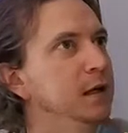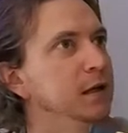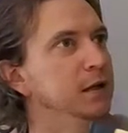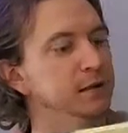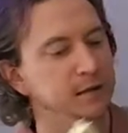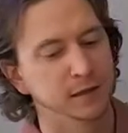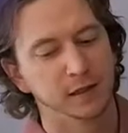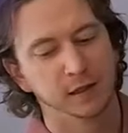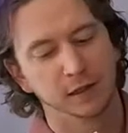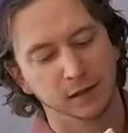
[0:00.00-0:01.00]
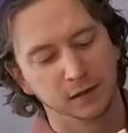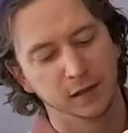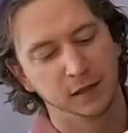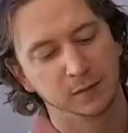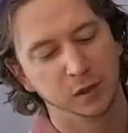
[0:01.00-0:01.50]
This is a
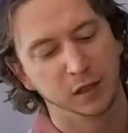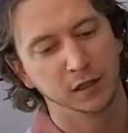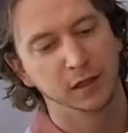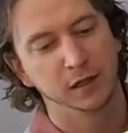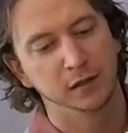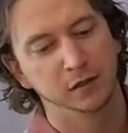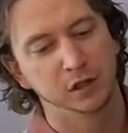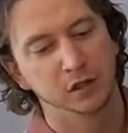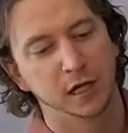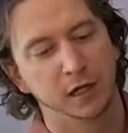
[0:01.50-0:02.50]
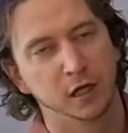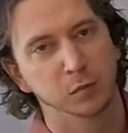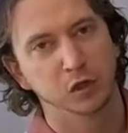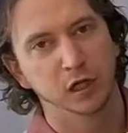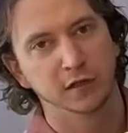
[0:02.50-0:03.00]
kid's book. She's got a
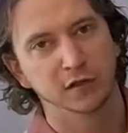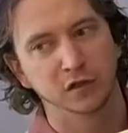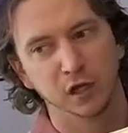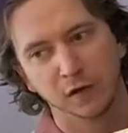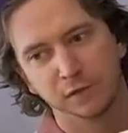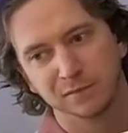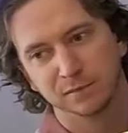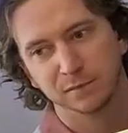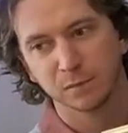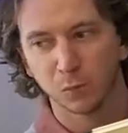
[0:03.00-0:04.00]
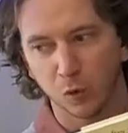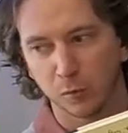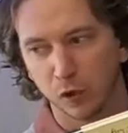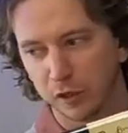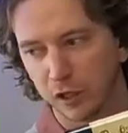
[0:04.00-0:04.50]
couple kids and stuff. One
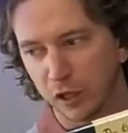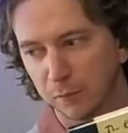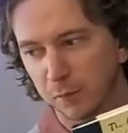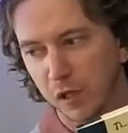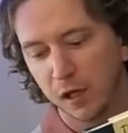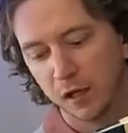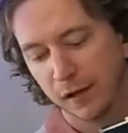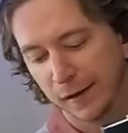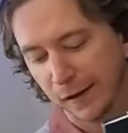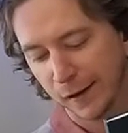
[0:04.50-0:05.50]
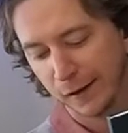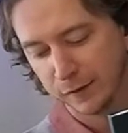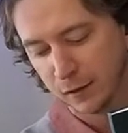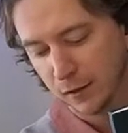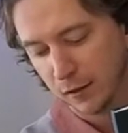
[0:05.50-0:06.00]
more to come. And
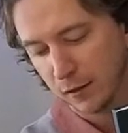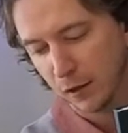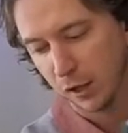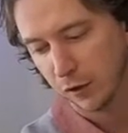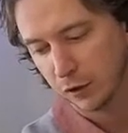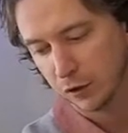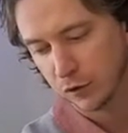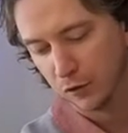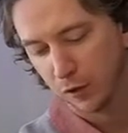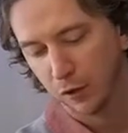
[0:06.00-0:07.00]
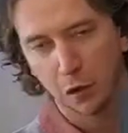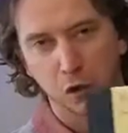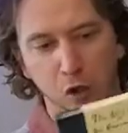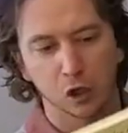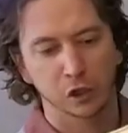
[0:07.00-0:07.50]
I think this is a
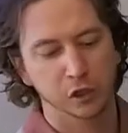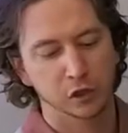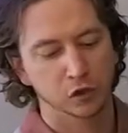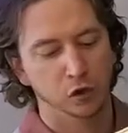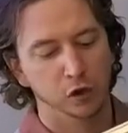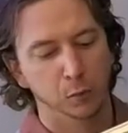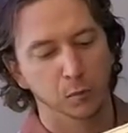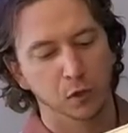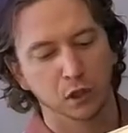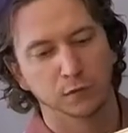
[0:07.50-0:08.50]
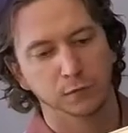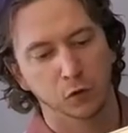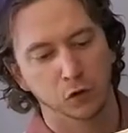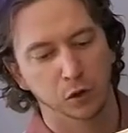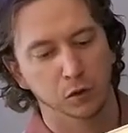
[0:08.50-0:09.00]
thoroughly enjoyable book
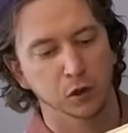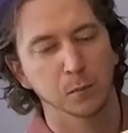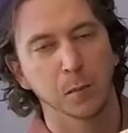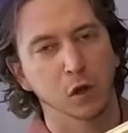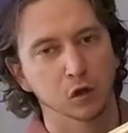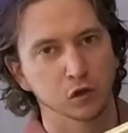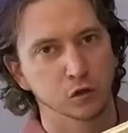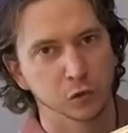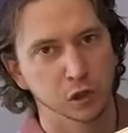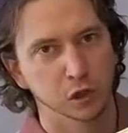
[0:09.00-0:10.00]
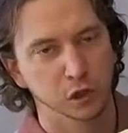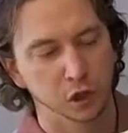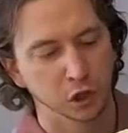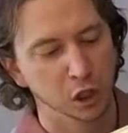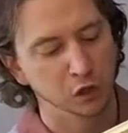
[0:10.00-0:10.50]
for mothers to read to
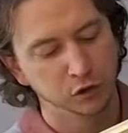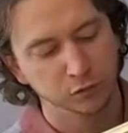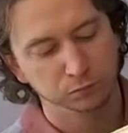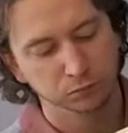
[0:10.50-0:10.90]
their kids.